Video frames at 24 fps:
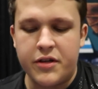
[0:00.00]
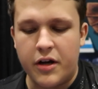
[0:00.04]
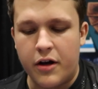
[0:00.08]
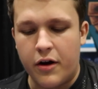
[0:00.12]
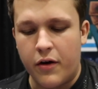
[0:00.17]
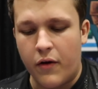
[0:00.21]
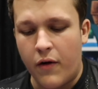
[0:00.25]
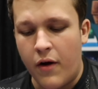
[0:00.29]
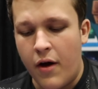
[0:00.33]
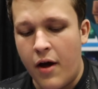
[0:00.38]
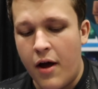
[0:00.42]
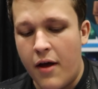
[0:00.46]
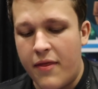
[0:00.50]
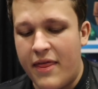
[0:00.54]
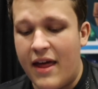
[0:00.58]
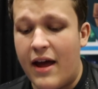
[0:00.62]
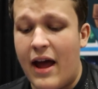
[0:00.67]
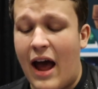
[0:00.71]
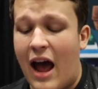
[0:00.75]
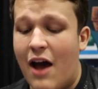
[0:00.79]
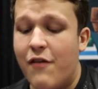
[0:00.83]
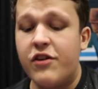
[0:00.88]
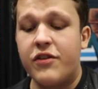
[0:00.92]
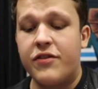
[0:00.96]
So
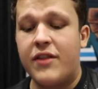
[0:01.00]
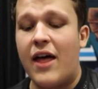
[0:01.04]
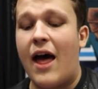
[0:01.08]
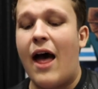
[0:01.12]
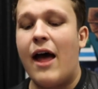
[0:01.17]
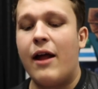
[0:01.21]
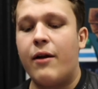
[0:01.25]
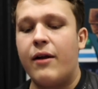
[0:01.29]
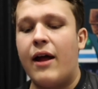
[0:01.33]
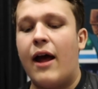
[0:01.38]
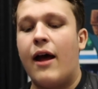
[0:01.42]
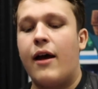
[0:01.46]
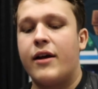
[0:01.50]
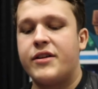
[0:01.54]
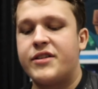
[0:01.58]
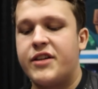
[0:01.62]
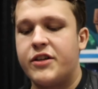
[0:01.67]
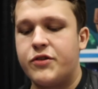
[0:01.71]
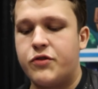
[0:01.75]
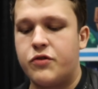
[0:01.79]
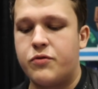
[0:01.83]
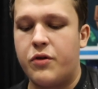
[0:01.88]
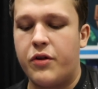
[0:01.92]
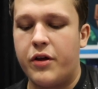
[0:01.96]
that having that
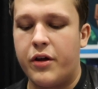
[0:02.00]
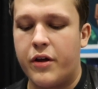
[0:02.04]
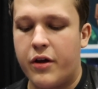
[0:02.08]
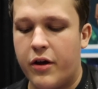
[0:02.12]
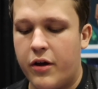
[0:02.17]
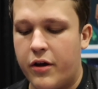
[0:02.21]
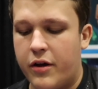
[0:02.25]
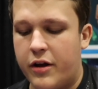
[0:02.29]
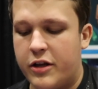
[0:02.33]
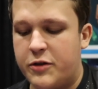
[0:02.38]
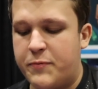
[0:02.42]
access is really good.